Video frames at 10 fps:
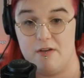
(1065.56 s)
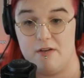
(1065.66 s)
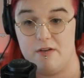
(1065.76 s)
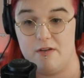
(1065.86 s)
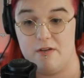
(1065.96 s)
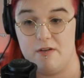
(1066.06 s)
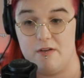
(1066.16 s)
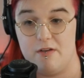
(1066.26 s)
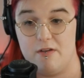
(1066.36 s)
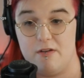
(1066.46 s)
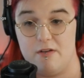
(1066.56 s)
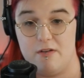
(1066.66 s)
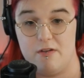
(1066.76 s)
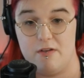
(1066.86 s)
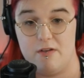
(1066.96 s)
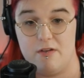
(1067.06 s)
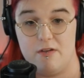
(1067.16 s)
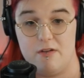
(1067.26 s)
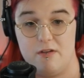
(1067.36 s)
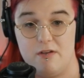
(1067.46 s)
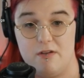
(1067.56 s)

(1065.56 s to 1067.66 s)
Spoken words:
(silence)